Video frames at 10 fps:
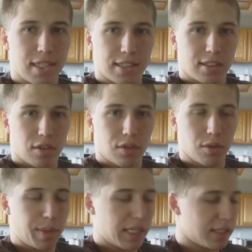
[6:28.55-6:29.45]

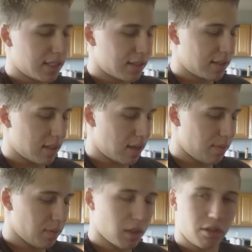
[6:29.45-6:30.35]
through the basics,
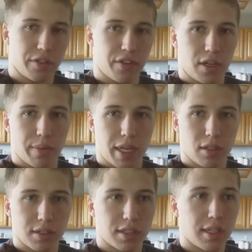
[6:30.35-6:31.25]
learn your
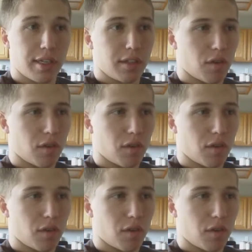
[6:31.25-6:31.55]
fundamentals.